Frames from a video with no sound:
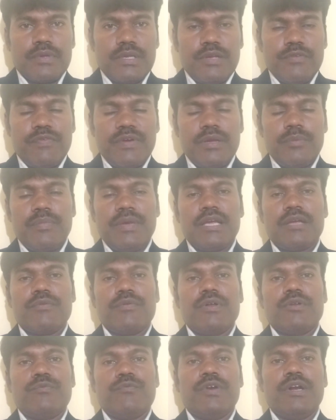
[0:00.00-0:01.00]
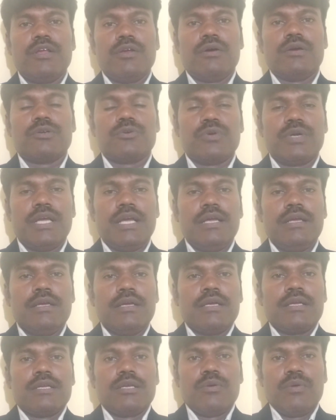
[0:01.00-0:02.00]
If I make one video today,
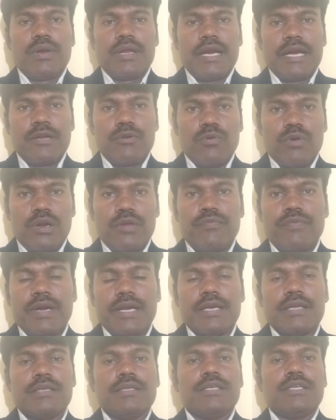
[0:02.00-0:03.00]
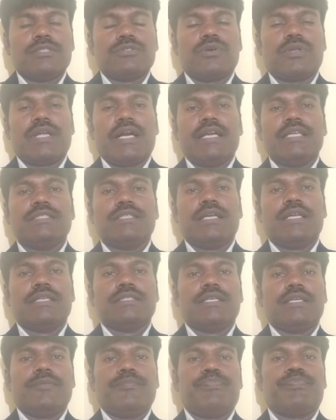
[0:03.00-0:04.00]
you will get notified. So that is the
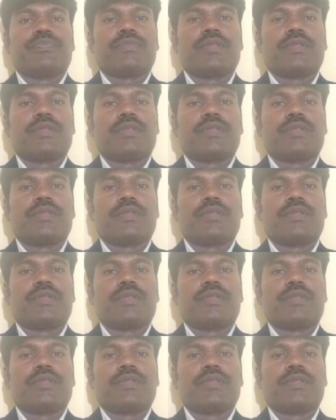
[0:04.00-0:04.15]
reason